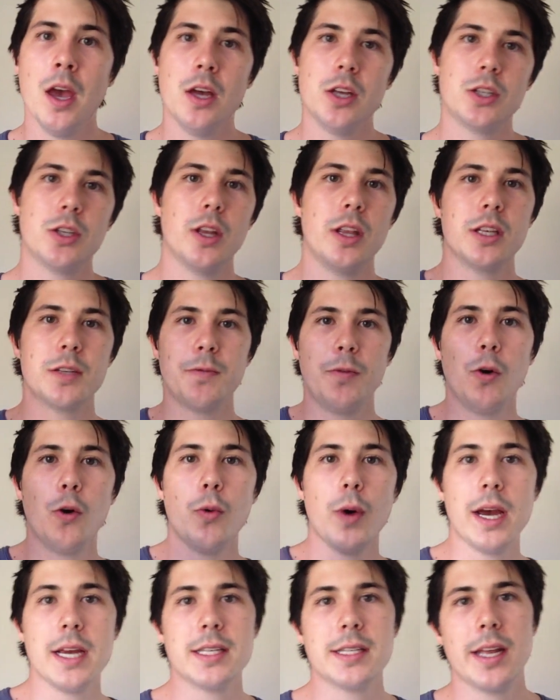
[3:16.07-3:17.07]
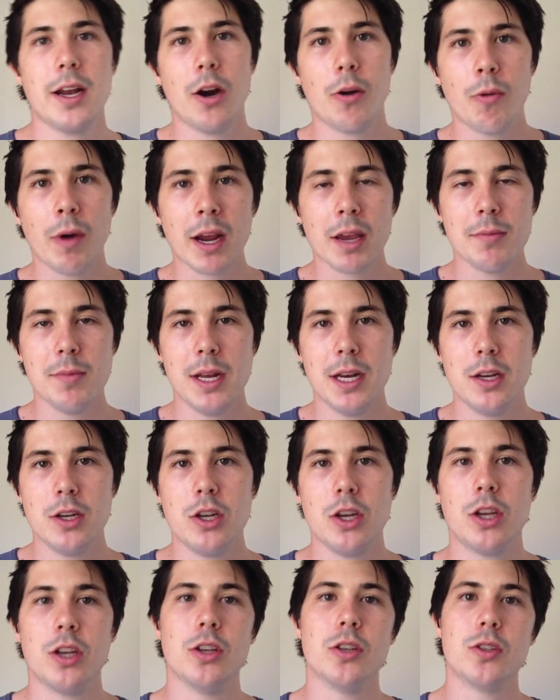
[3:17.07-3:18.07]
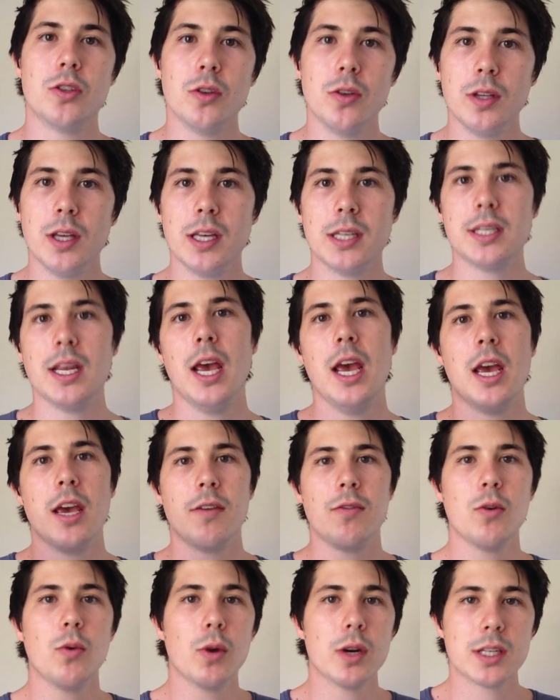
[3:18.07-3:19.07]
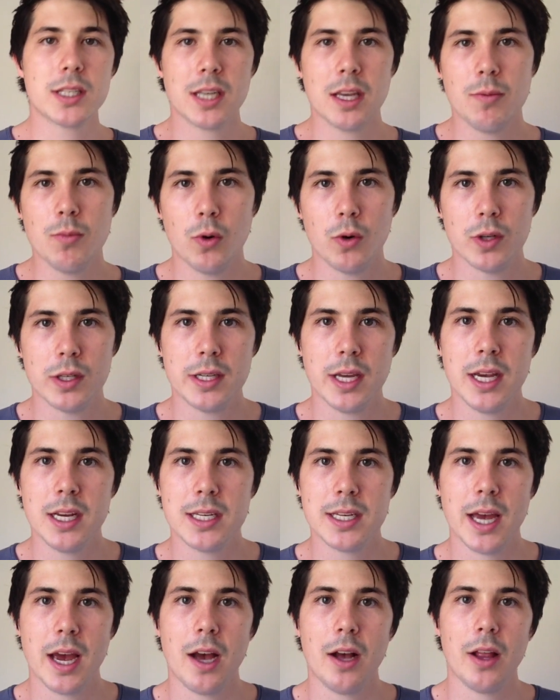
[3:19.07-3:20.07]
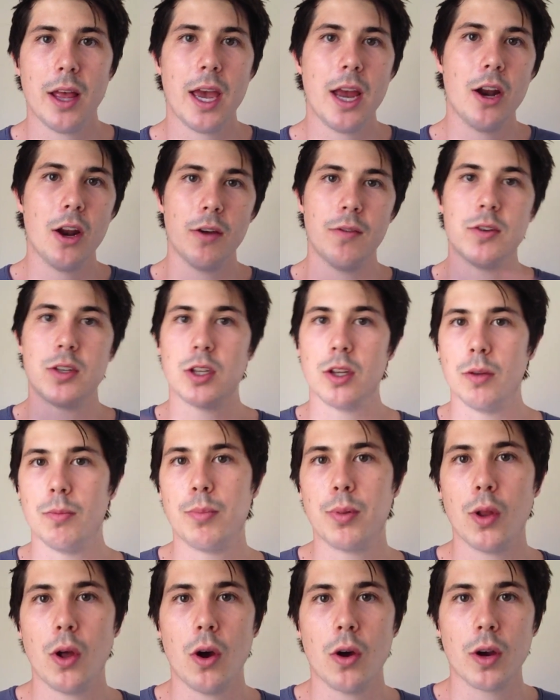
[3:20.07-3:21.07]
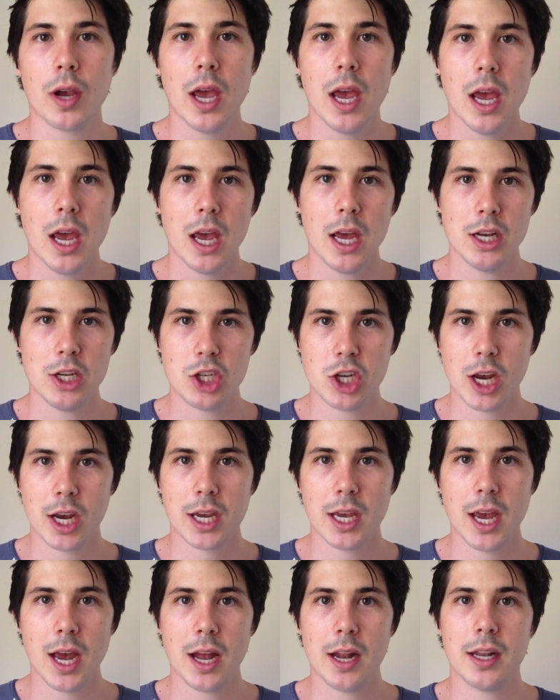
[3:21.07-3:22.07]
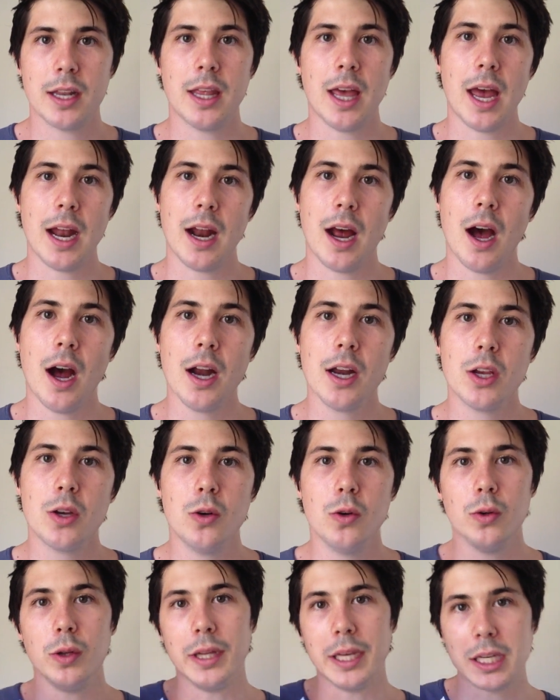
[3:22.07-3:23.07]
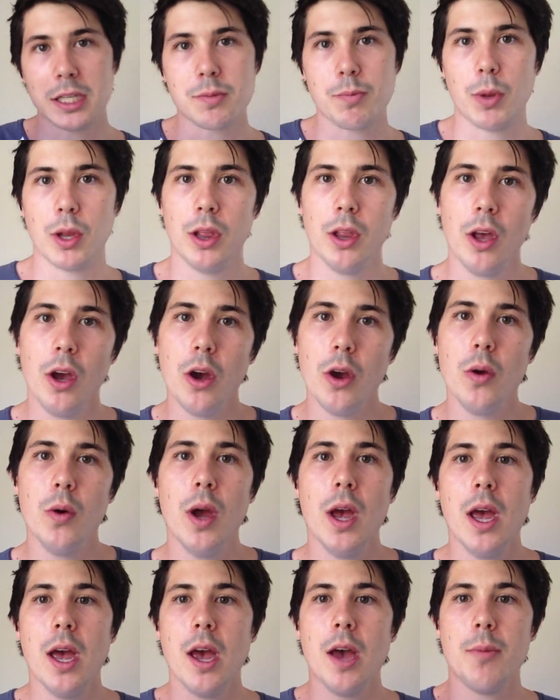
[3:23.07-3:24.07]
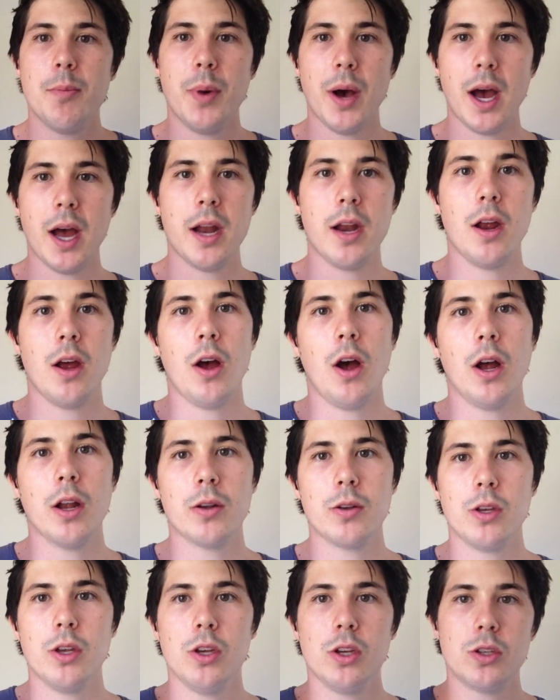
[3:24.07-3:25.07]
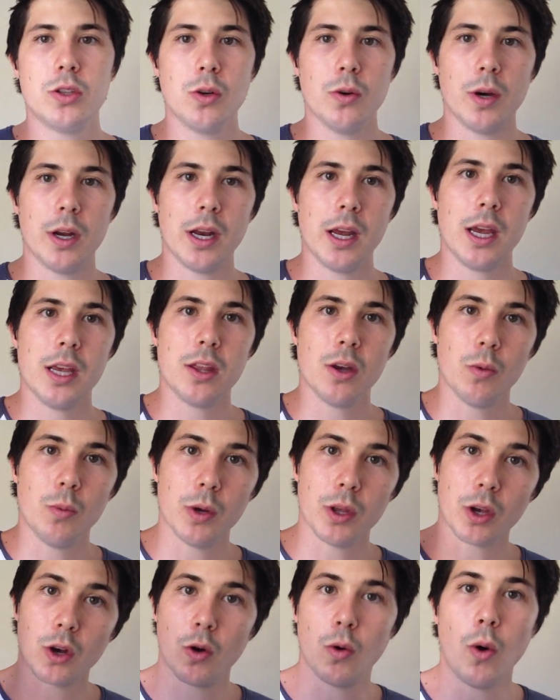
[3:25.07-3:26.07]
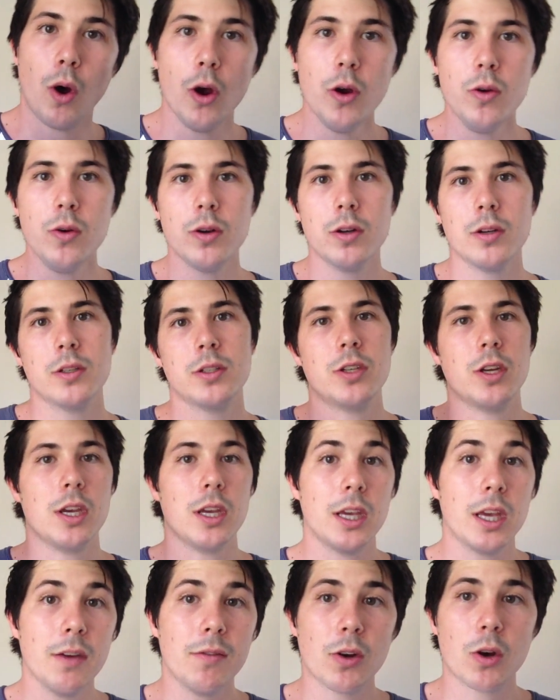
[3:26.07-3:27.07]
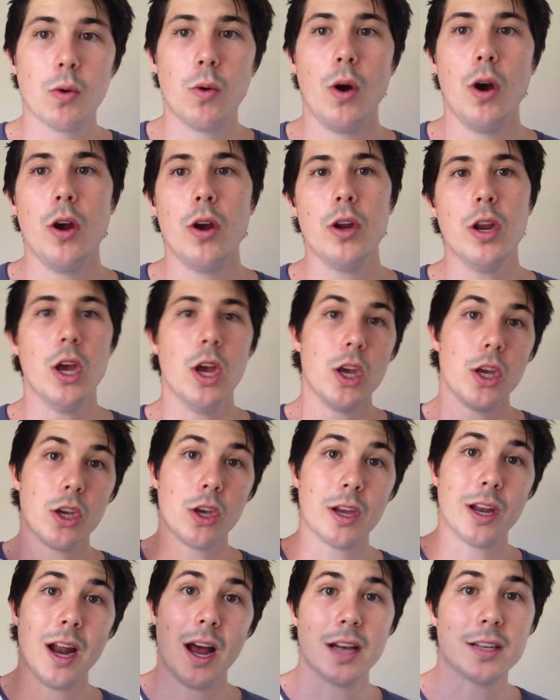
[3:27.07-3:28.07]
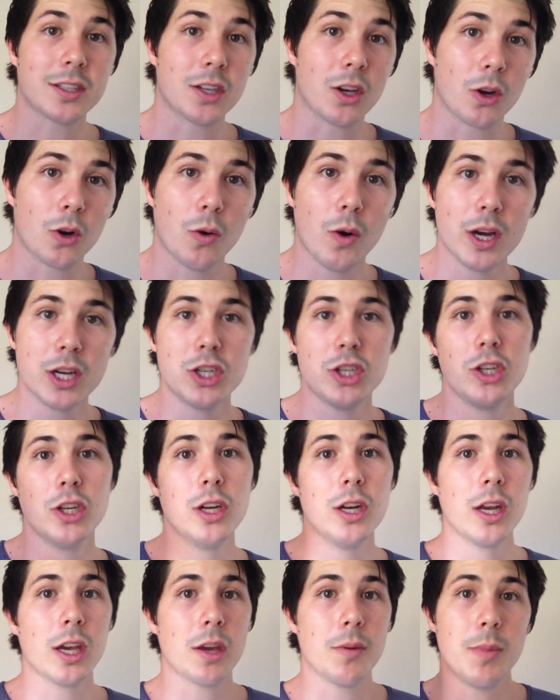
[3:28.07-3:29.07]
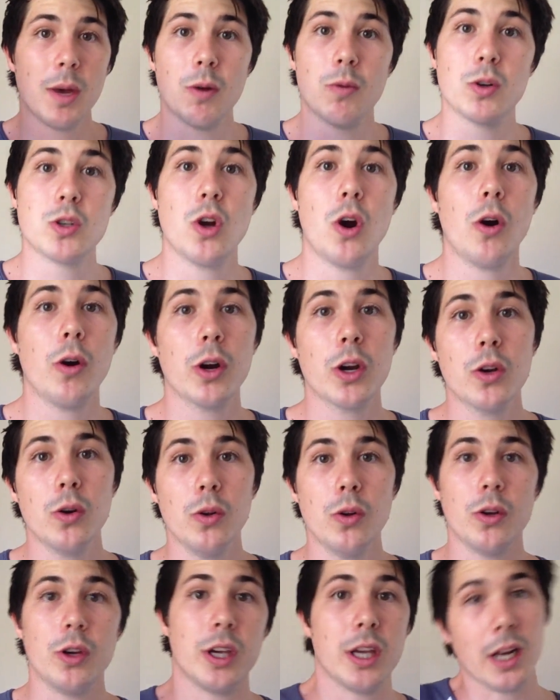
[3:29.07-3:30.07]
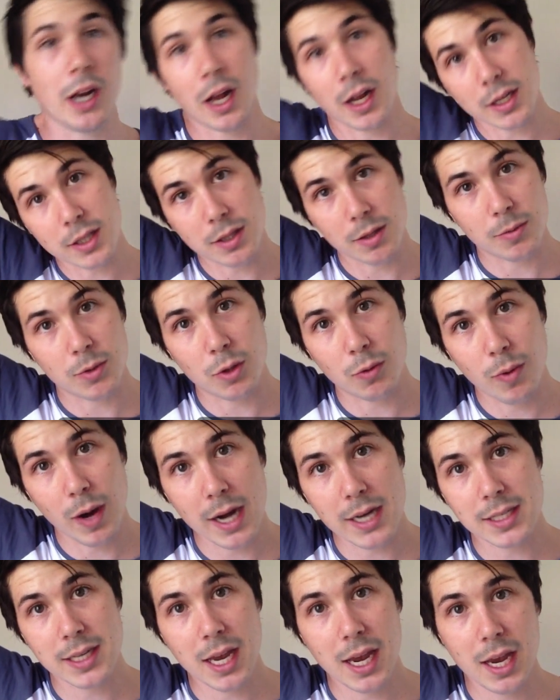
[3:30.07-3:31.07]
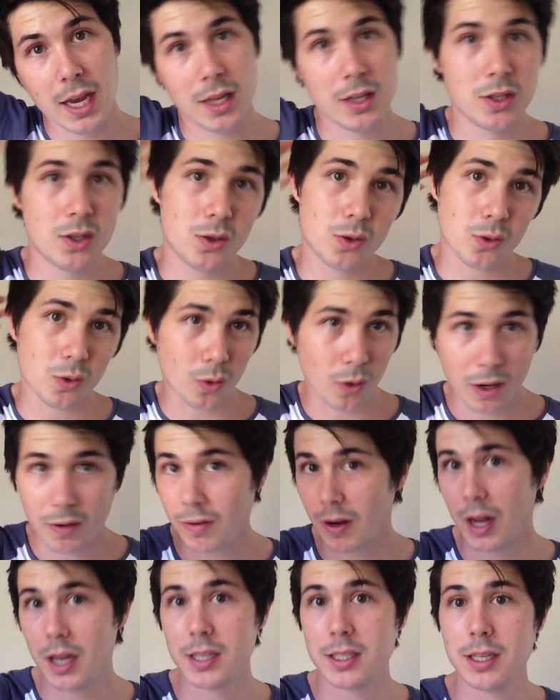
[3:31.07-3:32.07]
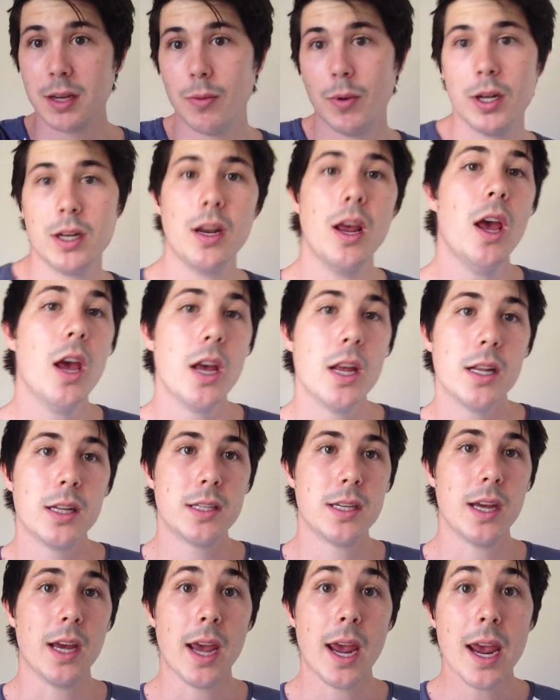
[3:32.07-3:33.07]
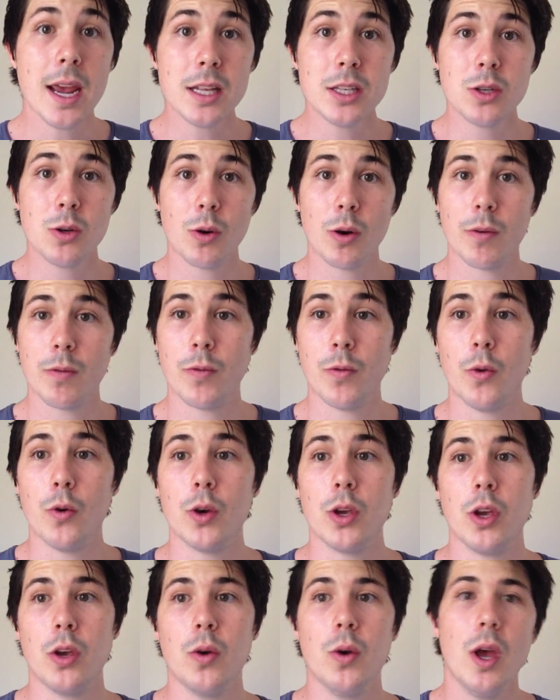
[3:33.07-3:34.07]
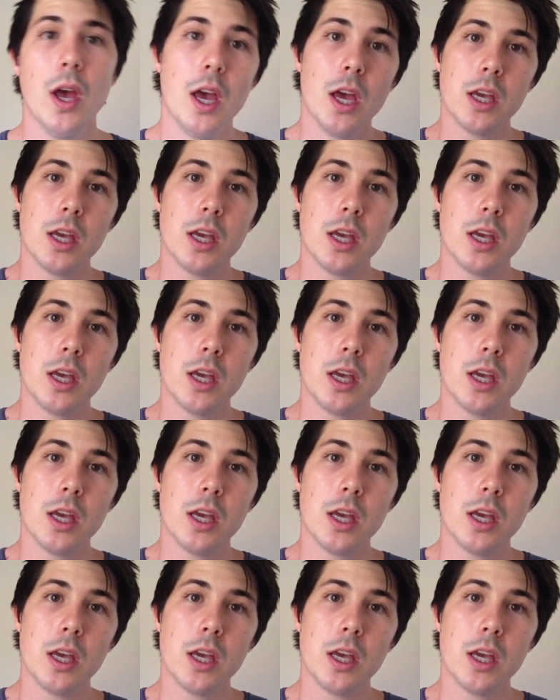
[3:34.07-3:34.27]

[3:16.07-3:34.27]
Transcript: So there's 4 ways that I recommended you can do this. If you want to see more detail, head over to the blog and check out that article, links below. But you do it either with a quote, so you give a quote, you can ask a question, it can be rhetorical, or you can ask them to raise hands, or even ask someone to answer it for you.